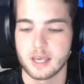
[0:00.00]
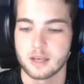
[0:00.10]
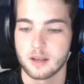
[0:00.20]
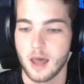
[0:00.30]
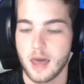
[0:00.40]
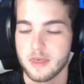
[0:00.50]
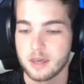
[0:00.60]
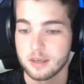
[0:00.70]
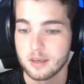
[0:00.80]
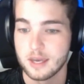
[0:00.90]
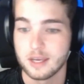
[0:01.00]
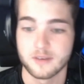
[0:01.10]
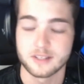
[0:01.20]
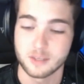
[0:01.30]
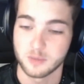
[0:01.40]
And I think any of
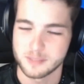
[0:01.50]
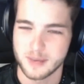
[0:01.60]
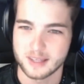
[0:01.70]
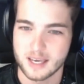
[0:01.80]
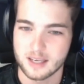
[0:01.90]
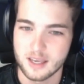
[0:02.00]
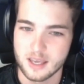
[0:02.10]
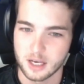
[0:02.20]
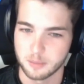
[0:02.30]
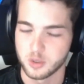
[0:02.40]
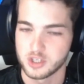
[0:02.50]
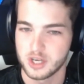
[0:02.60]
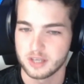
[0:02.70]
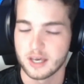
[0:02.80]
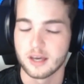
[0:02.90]
us can respect that and
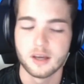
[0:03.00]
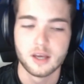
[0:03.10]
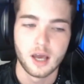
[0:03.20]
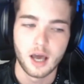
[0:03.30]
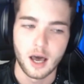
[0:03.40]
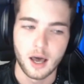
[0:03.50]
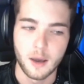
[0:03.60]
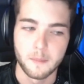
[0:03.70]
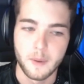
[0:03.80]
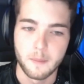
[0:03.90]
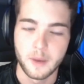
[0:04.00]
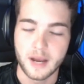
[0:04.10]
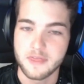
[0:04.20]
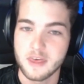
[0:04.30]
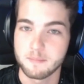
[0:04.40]
appreciate that.
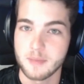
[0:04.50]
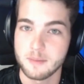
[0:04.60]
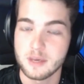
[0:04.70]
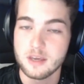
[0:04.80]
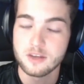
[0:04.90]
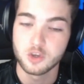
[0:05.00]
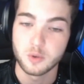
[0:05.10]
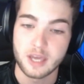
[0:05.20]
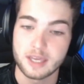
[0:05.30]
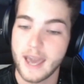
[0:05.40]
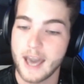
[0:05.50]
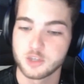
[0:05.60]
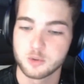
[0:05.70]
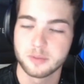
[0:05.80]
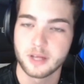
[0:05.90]
But I think maybe doing a
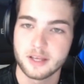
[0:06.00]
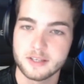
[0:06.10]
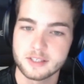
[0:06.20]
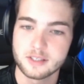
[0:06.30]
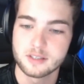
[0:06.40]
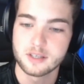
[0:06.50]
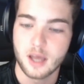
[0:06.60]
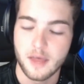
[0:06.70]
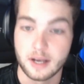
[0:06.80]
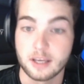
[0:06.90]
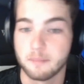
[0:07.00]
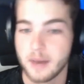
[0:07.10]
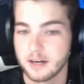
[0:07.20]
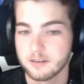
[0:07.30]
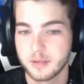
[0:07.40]
casual playlist and then a
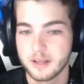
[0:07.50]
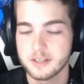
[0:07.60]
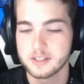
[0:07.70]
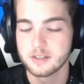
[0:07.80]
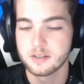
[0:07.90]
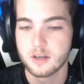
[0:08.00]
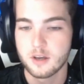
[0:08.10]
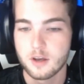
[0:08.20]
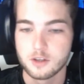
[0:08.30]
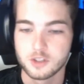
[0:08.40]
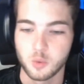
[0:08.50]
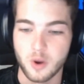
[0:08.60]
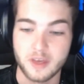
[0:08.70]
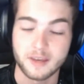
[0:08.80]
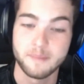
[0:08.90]
competitive playlist, to
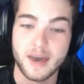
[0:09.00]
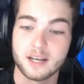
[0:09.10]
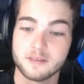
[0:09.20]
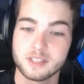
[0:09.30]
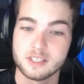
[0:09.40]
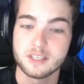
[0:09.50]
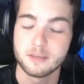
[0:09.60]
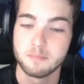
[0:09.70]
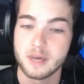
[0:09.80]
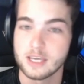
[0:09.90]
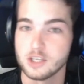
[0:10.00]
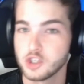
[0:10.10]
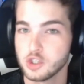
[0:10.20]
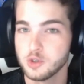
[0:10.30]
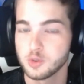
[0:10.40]
where the competitive scene can pick and
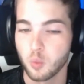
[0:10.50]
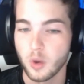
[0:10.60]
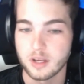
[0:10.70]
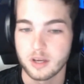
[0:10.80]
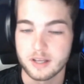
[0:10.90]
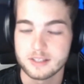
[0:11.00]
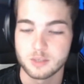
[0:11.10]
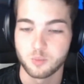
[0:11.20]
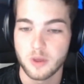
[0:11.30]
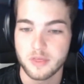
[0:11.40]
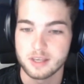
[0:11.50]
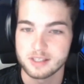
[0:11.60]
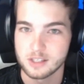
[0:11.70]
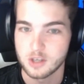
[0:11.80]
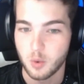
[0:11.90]
choose what guns and what
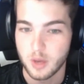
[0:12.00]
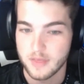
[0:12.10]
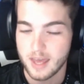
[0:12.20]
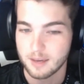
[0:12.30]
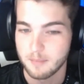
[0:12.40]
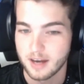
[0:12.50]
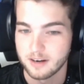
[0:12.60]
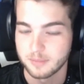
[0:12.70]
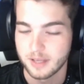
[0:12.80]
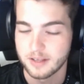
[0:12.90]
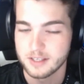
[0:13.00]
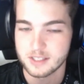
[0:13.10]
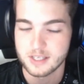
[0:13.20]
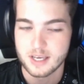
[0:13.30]
things can go in that competitive playlist.